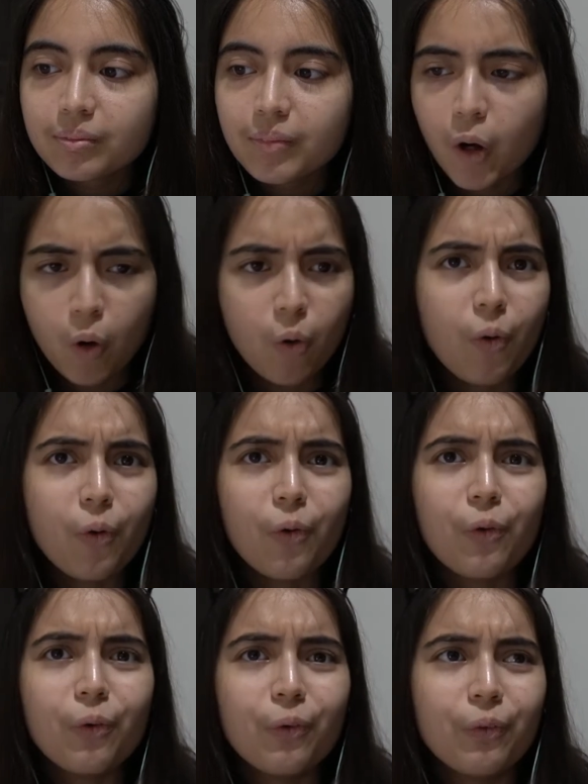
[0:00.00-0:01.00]

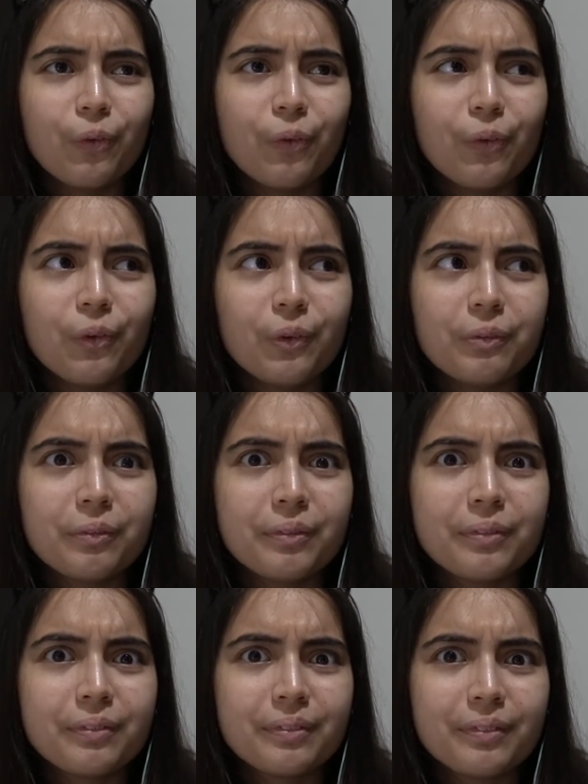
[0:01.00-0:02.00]
Oh,
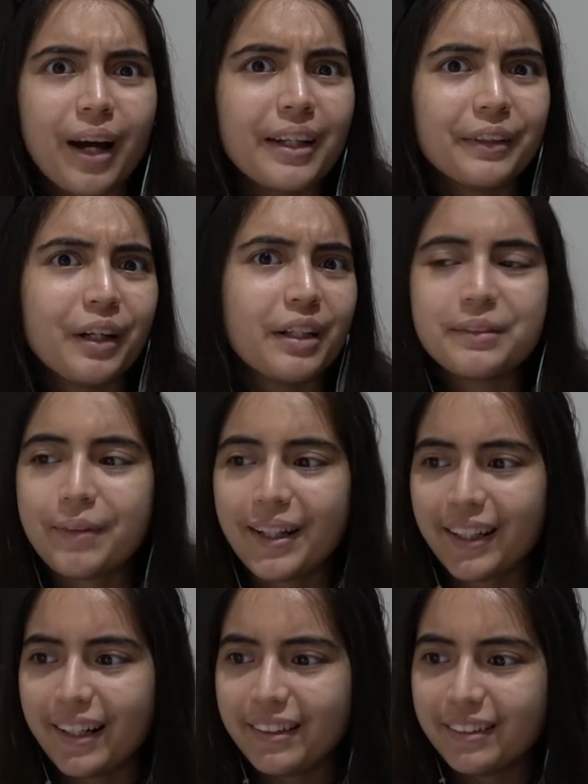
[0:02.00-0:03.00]
I did not expect
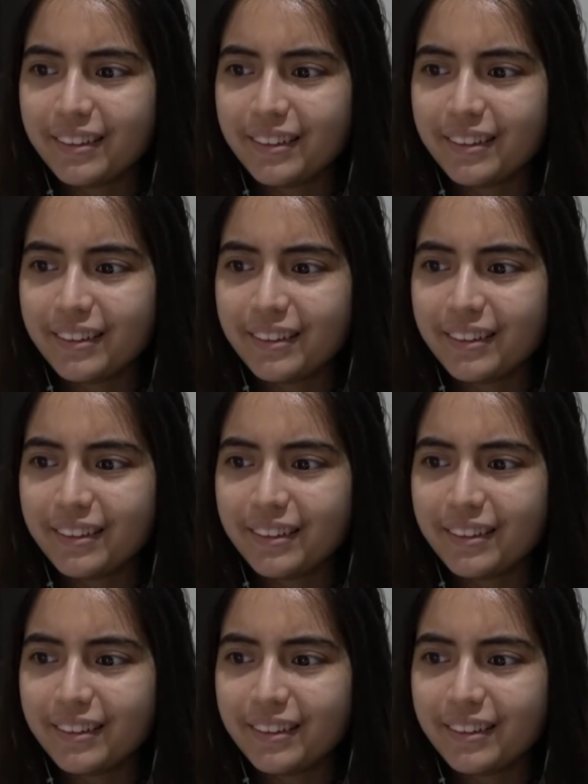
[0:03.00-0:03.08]
that.